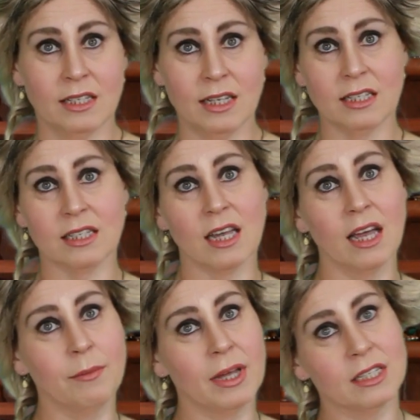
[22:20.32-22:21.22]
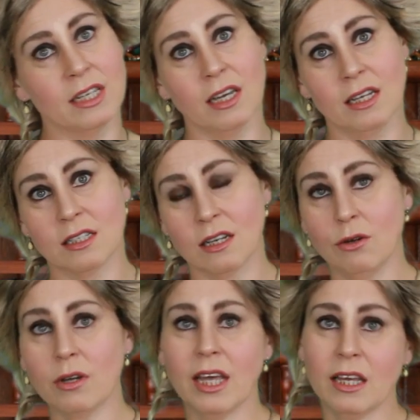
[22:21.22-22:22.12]
as he is
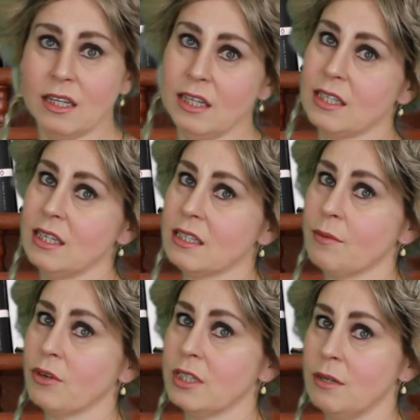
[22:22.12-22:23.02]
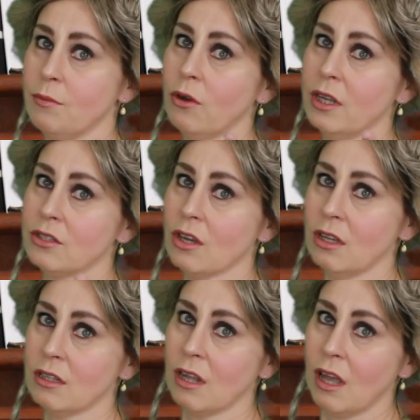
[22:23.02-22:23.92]
looking, he sees the pretty boy
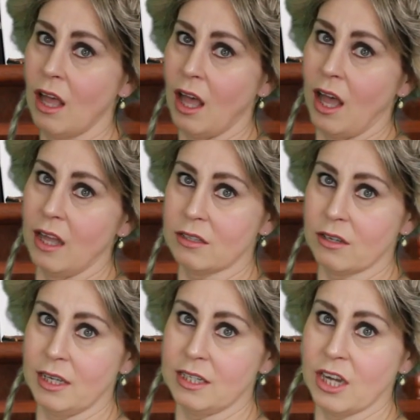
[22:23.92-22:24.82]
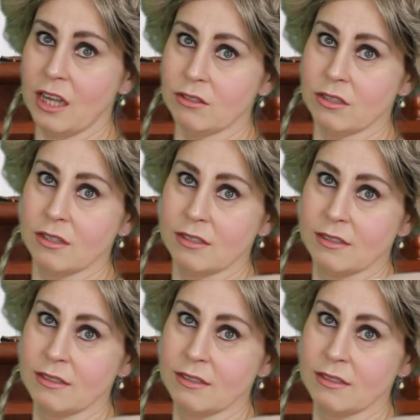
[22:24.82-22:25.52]
turn and reach out.